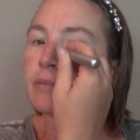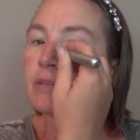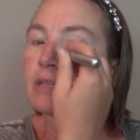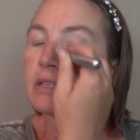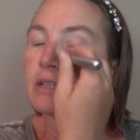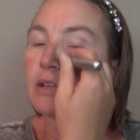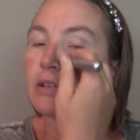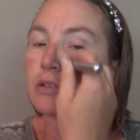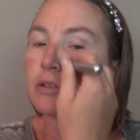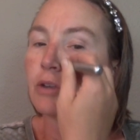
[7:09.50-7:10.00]

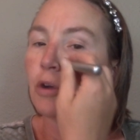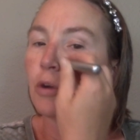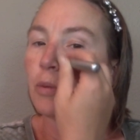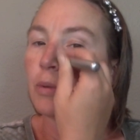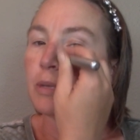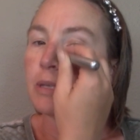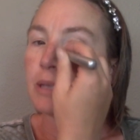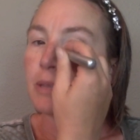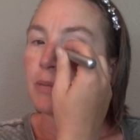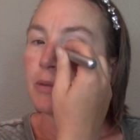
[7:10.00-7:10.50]
This also
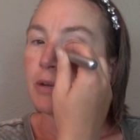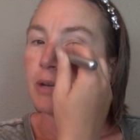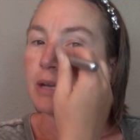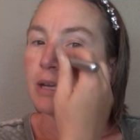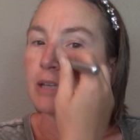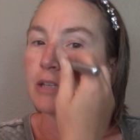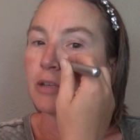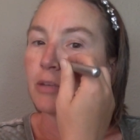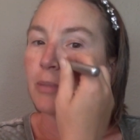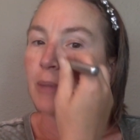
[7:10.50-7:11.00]
opens up your
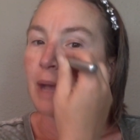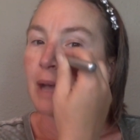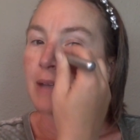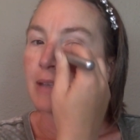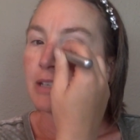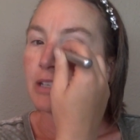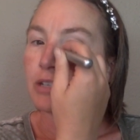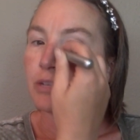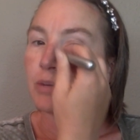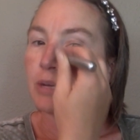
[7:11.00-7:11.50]
nasal
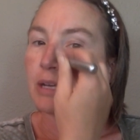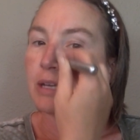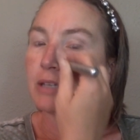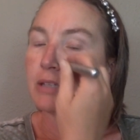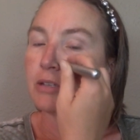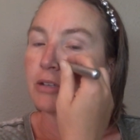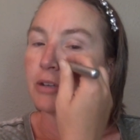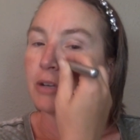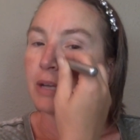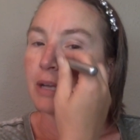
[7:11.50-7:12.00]

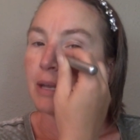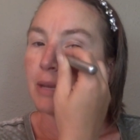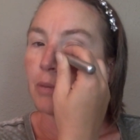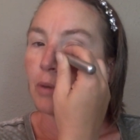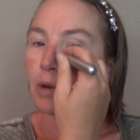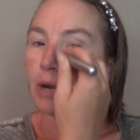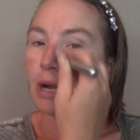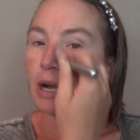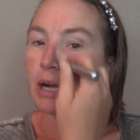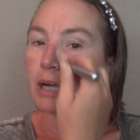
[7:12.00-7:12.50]
passageways, so you're getting
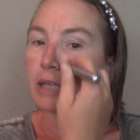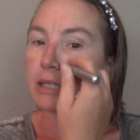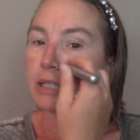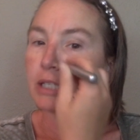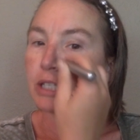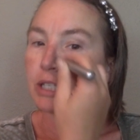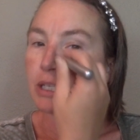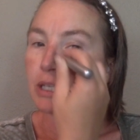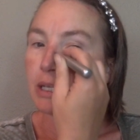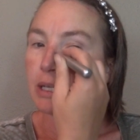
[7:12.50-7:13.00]
more
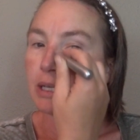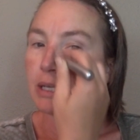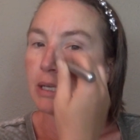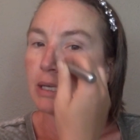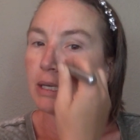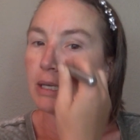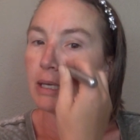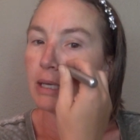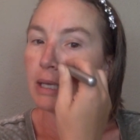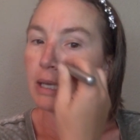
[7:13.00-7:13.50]

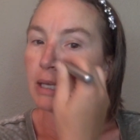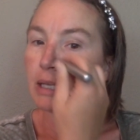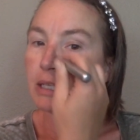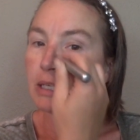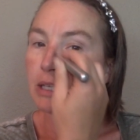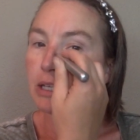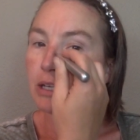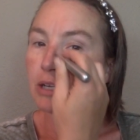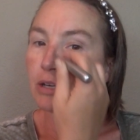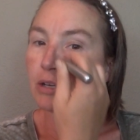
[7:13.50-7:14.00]
oxygen
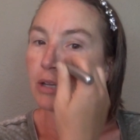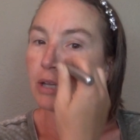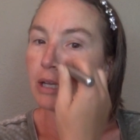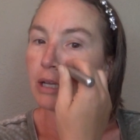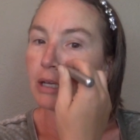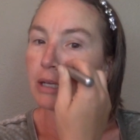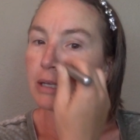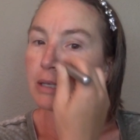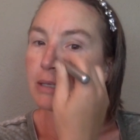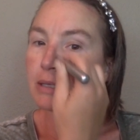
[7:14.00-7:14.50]
into your
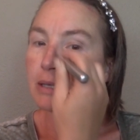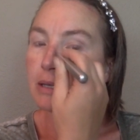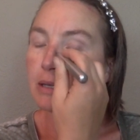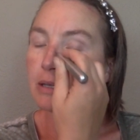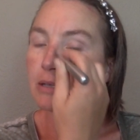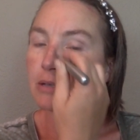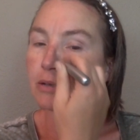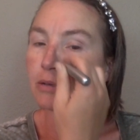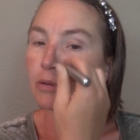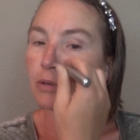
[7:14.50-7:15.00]
lungs.
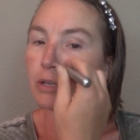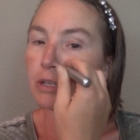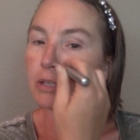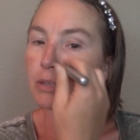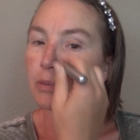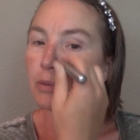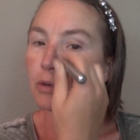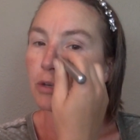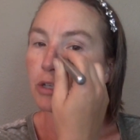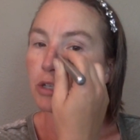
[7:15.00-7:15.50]
So it really
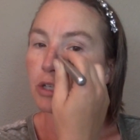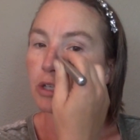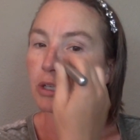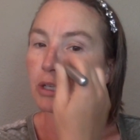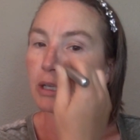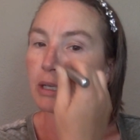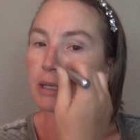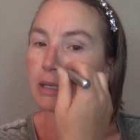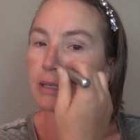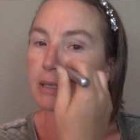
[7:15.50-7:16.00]
supports your
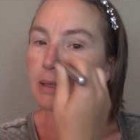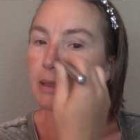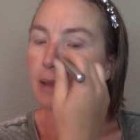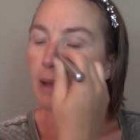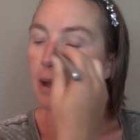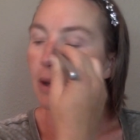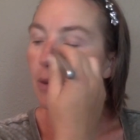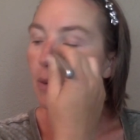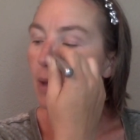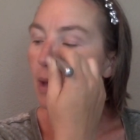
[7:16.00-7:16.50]
lungs in
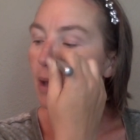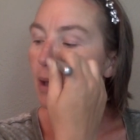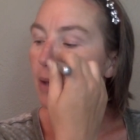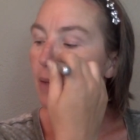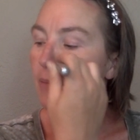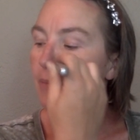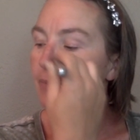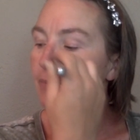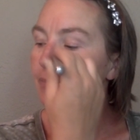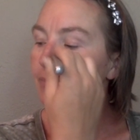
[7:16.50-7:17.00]
that
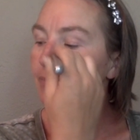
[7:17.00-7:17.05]
way.